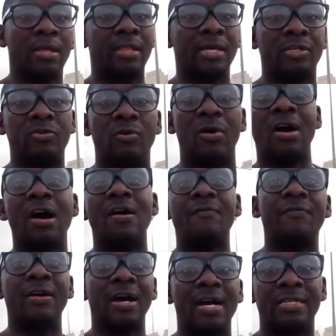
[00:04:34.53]
that you have
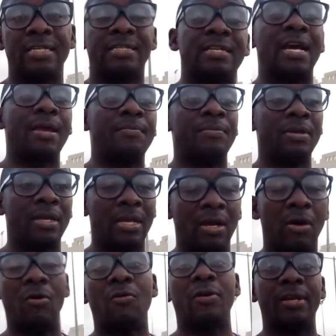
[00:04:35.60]
at a time
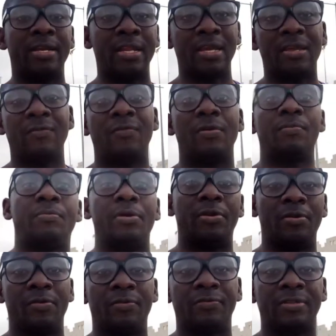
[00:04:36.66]
or in a given
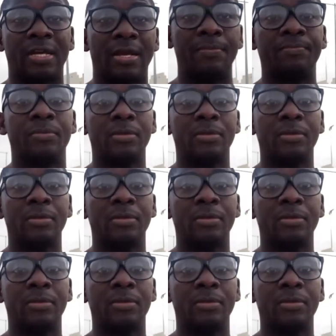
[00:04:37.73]
period of time.